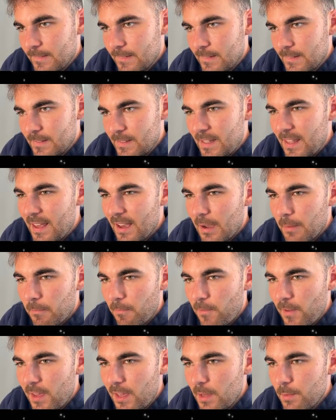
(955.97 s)
Yeah, I'm
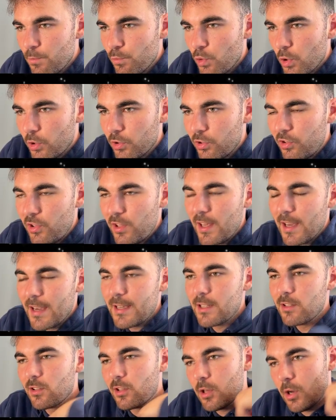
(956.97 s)
thinking rook c8
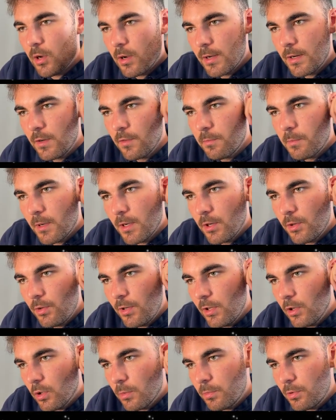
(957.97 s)
is kind of my
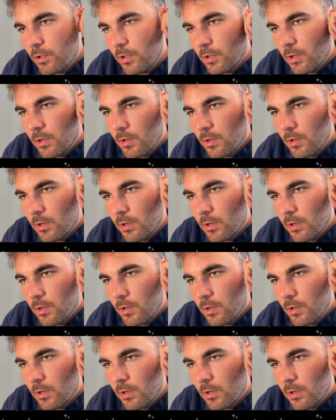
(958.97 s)
only option.